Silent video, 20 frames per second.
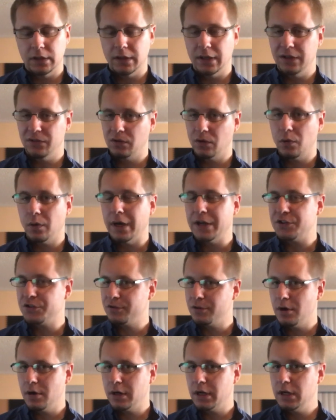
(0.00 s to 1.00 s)
isn't quite
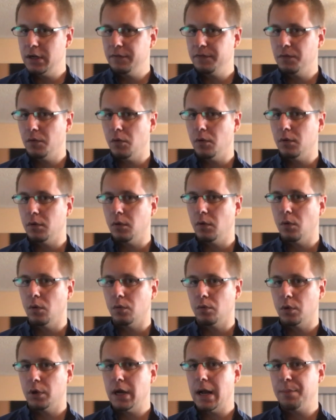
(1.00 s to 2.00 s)
strong enough, or
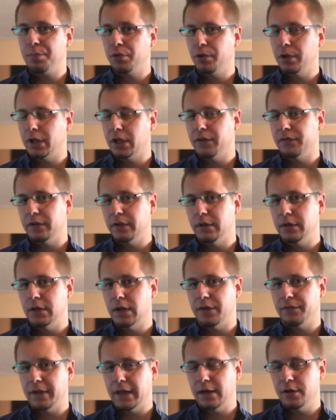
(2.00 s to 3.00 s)
we're not putting
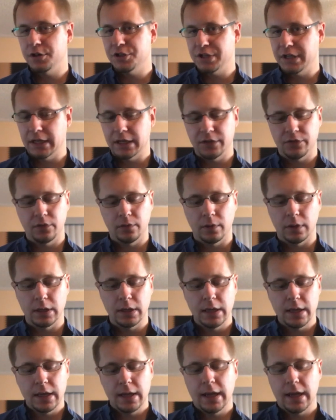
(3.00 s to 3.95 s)
enough energy into it,